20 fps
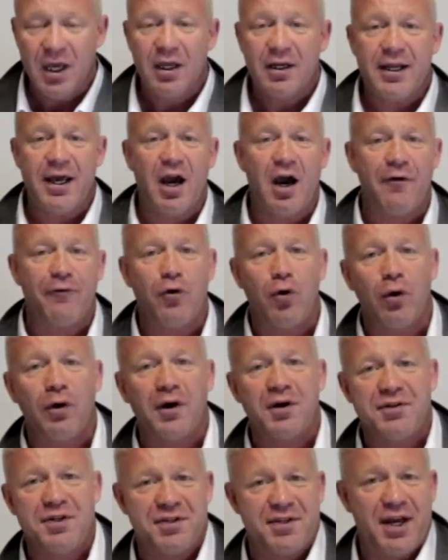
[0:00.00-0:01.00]
Now, of
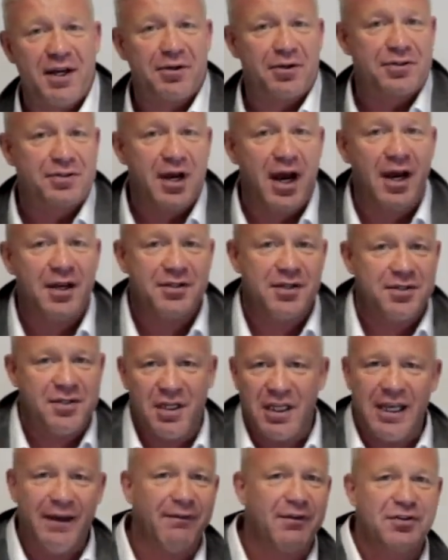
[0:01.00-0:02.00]
course, this exercise
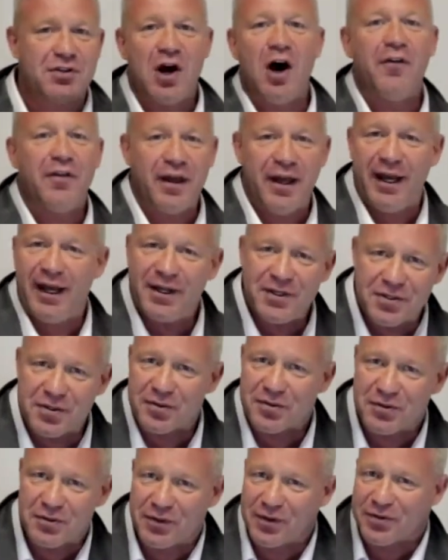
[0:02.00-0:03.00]
doesn't give us all the
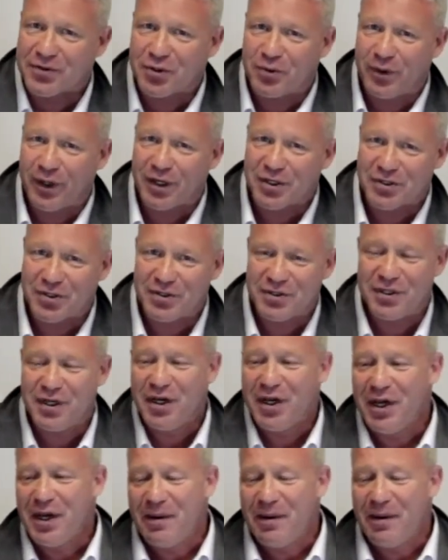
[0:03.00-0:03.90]
answers to those questions,